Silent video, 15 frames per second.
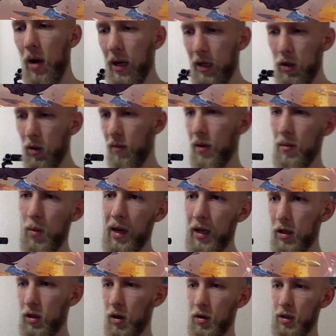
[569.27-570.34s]
I can do a VimWiki
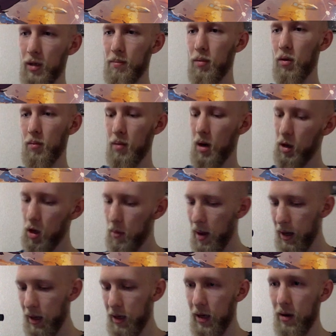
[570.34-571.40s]
search and boom, go
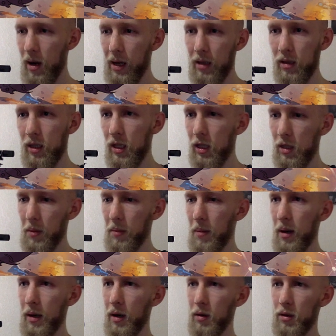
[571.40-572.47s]
back in here and I can see some of
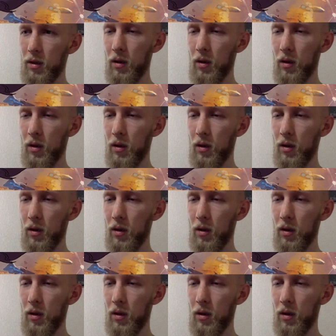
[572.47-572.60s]
my notes.